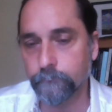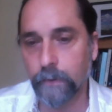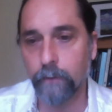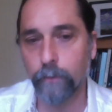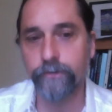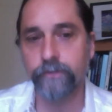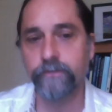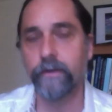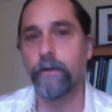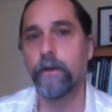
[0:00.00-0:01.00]
which is
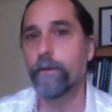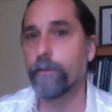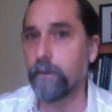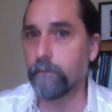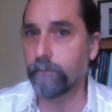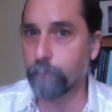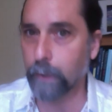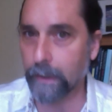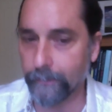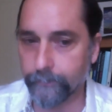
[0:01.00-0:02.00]
in thieves'
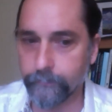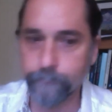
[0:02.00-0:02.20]
blend."